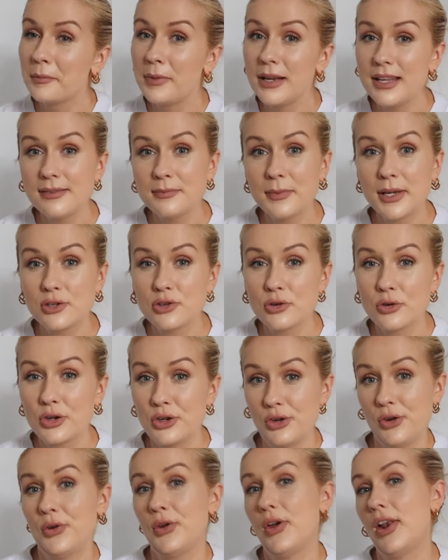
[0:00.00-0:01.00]
Please make sure
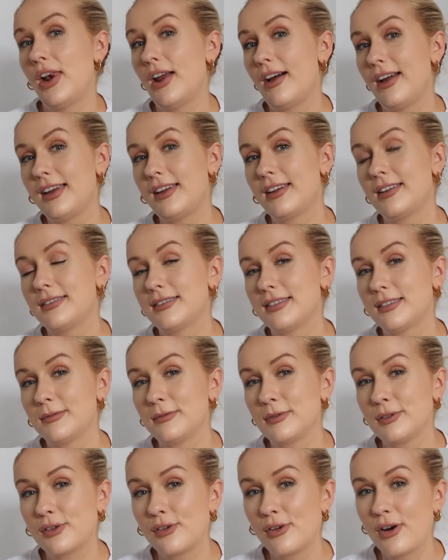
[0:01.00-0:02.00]
you like and
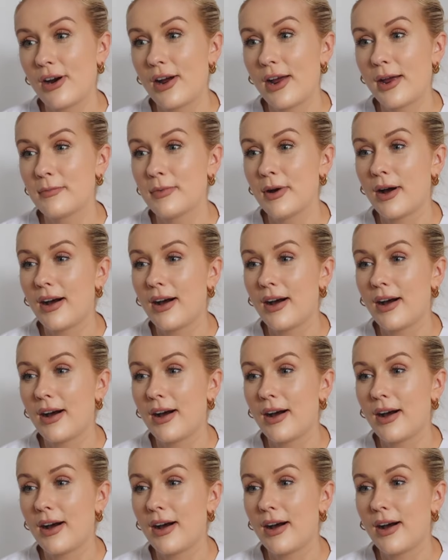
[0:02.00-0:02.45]
subscribe.